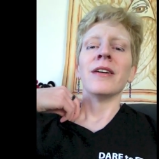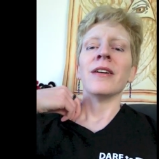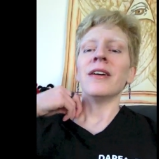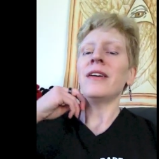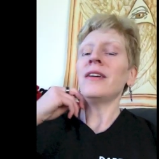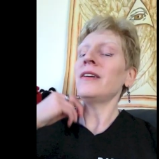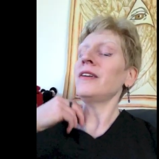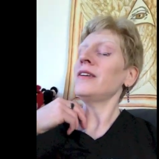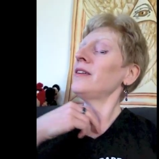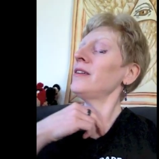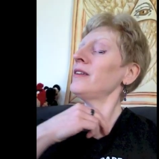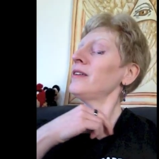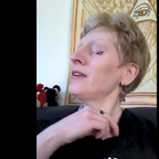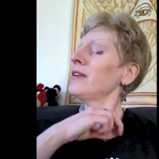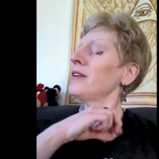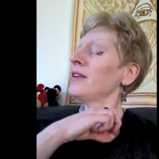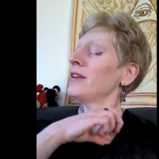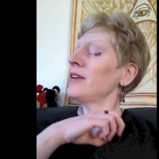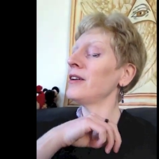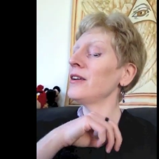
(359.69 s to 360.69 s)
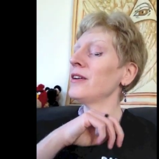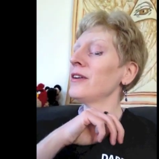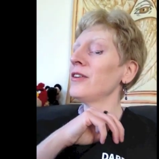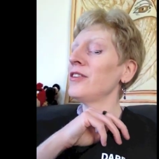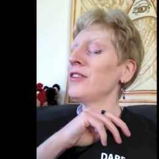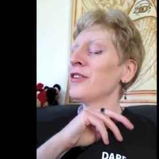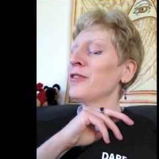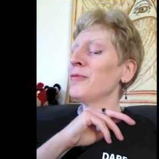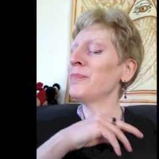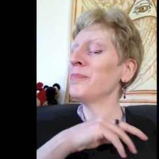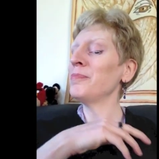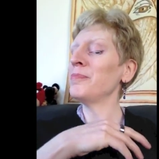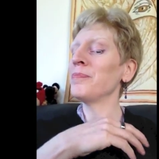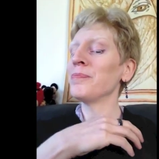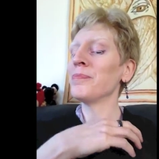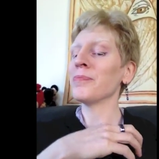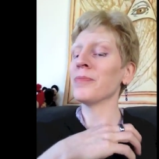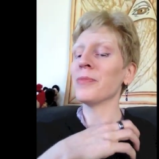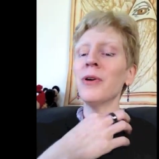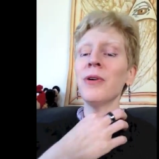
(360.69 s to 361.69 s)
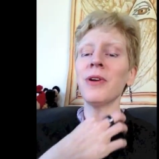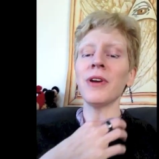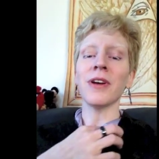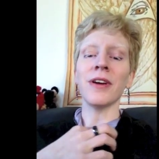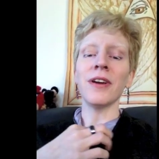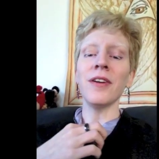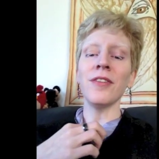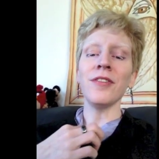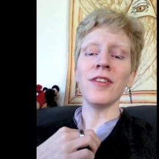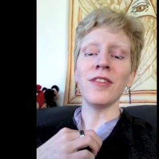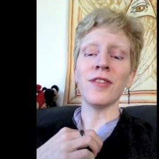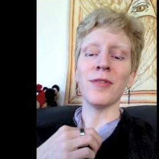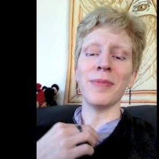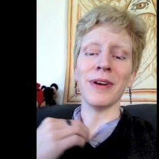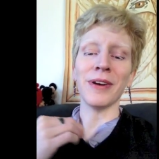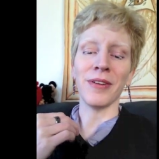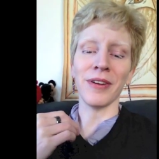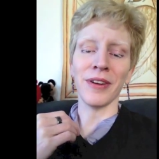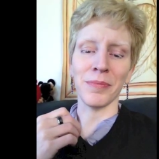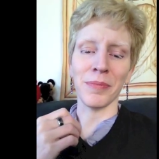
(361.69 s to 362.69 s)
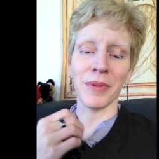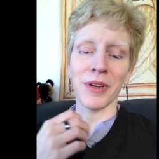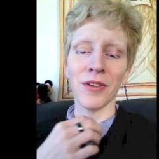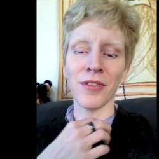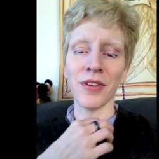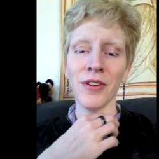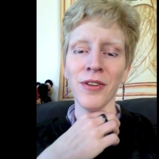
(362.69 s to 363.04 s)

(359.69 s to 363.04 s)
uh, and um, okay, I guess that's about it because